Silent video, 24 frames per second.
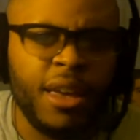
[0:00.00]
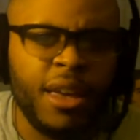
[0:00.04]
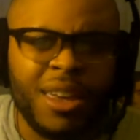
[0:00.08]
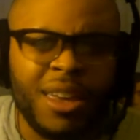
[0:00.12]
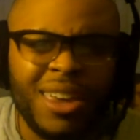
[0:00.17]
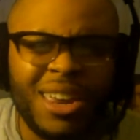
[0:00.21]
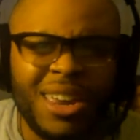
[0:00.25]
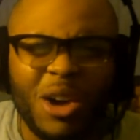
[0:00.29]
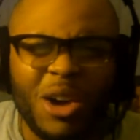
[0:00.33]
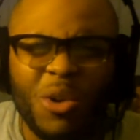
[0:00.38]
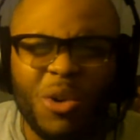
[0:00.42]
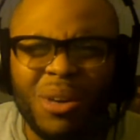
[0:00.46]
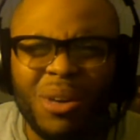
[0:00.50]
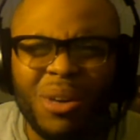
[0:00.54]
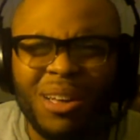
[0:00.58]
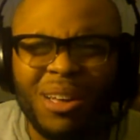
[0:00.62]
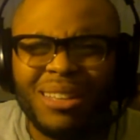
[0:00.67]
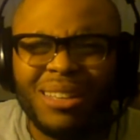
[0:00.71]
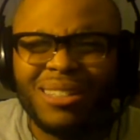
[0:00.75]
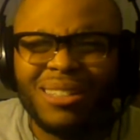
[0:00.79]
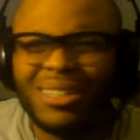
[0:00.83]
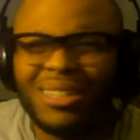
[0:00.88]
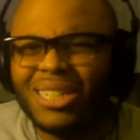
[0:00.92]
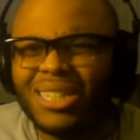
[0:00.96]
You know,
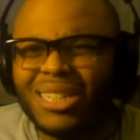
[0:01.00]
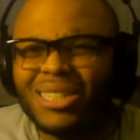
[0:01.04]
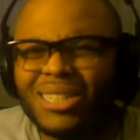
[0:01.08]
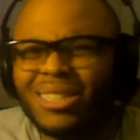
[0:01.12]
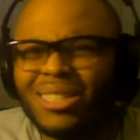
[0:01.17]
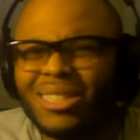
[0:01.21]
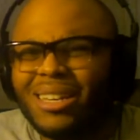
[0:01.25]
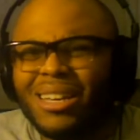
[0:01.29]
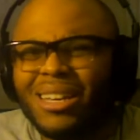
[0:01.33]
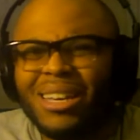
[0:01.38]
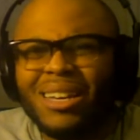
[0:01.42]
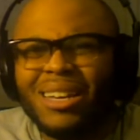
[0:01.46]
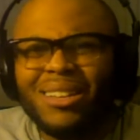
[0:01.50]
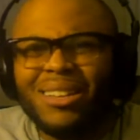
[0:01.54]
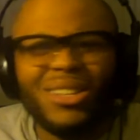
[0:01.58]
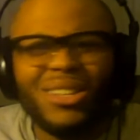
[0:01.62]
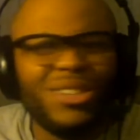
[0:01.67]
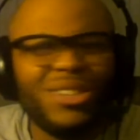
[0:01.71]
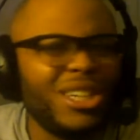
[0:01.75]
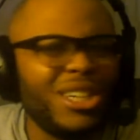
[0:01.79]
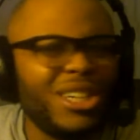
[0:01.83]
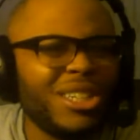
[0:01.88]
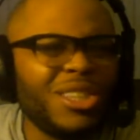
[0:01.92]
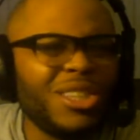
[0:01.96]
just
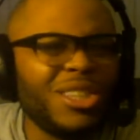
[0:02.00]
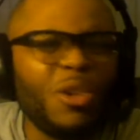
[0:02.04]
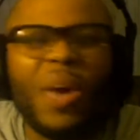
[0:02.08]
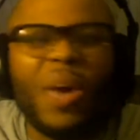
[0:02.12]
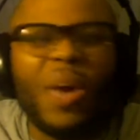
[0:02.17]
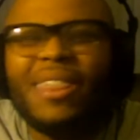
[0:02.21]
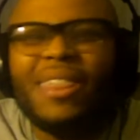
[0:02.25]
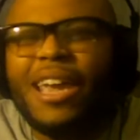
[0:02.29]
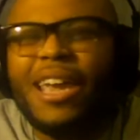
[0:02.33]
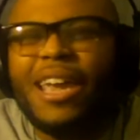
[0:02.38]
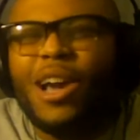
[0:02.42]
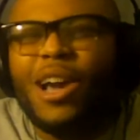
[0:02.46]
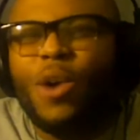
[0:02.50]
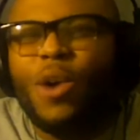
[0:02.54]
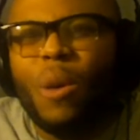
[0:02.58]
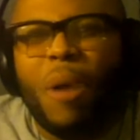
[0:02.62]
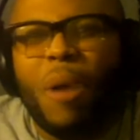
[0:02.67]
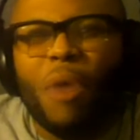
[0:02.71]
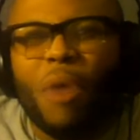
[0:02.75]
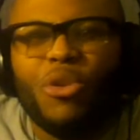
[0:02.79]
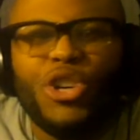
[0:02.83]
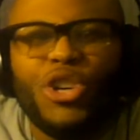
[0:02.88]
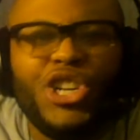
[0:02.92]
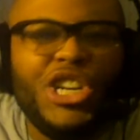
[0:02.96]
the way they go
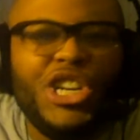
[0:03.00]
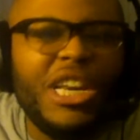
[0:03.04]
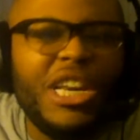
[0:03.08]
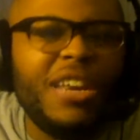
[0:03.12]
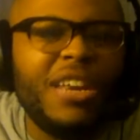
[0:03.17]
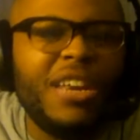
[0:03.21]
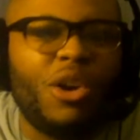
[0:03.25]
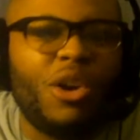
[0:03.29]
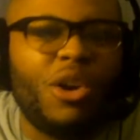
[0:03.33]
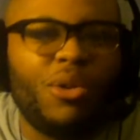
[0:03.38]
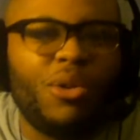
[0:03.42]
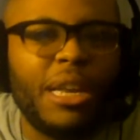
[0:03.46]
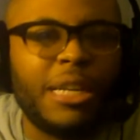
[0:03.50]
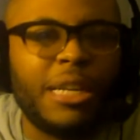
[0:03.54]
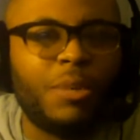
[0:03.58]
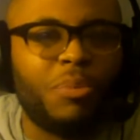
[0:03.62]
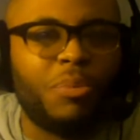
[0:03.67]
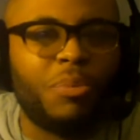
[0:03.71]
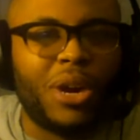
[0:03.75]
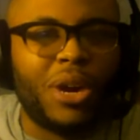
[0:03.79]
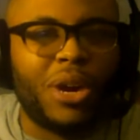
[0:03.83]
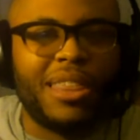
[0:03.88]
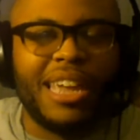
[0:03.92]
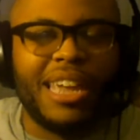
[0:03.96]
about shitting on this
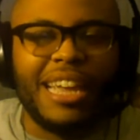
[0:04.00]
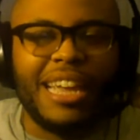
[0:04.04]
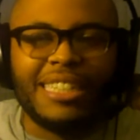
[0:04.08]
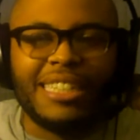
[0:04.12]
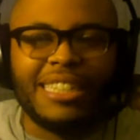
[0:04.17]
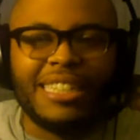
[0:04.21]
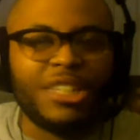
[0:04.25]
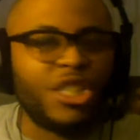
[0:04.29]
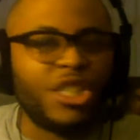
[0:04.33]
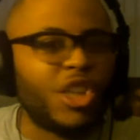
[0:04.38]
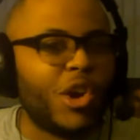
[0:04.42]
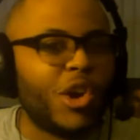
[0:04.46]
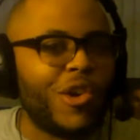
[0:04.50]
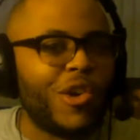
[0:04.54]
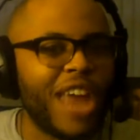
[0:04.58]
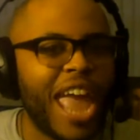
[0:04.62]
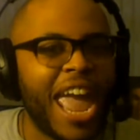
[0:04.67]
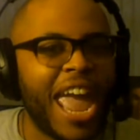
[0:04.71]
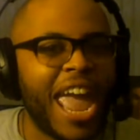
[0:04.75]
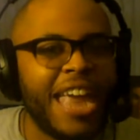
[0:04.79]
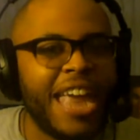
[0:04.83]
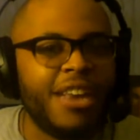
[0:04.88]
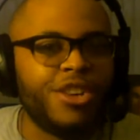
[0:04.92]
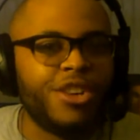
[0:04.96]
brother, it's a certain
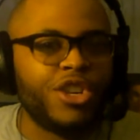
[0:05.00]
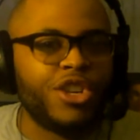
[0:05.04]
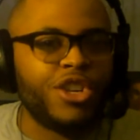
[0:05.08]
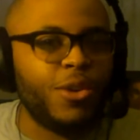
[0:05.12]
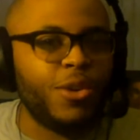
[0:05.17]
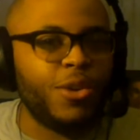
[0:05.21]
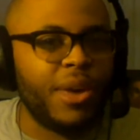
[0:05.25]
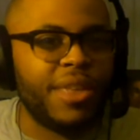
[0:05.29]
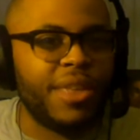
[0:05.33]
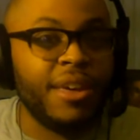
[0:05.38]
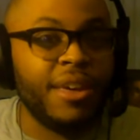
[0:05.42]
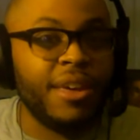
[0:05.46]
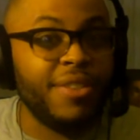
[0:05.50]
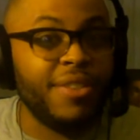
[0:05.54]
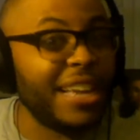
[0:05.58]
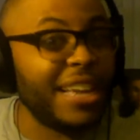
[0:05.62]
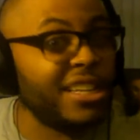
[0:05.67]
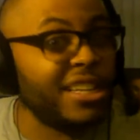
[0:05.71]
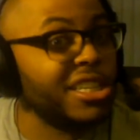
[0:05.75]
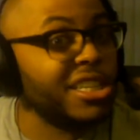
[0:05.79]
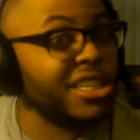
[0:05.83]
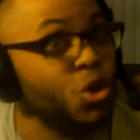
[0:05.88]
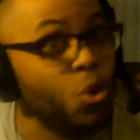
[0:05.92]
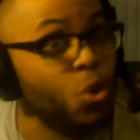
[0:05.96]
hate to it that's
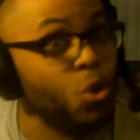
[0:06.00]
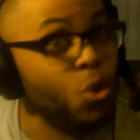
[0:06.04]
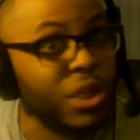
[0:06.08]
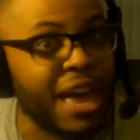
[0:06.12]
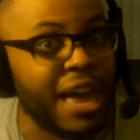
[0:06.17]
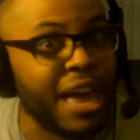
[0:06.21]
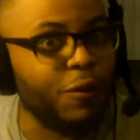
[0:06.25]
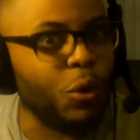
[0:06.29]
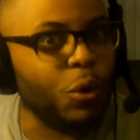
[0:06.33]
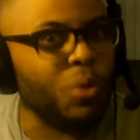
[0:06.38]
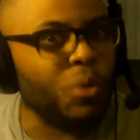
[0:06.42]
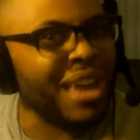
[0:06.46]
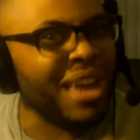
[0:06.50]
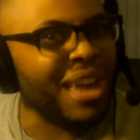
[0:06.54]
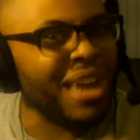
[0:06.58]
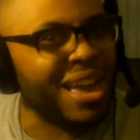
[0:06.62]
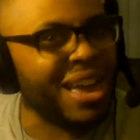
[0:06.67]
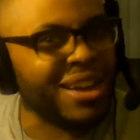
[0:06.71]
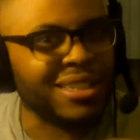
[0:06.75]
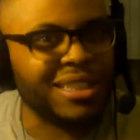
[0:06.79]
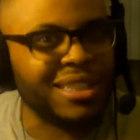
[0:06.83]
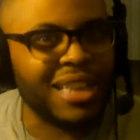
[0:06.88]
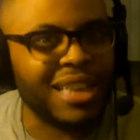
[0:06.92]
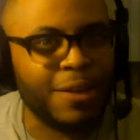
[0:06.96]
new level,
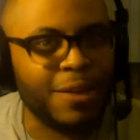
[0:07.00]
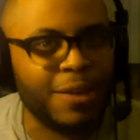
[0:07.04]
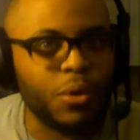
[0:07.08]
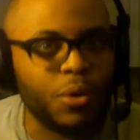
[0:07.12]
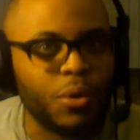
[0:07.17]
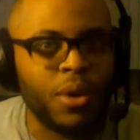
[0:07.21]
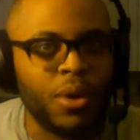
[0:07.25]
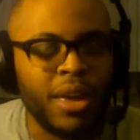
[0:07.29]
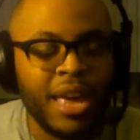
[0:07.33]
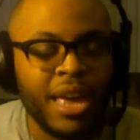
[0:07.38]
next level.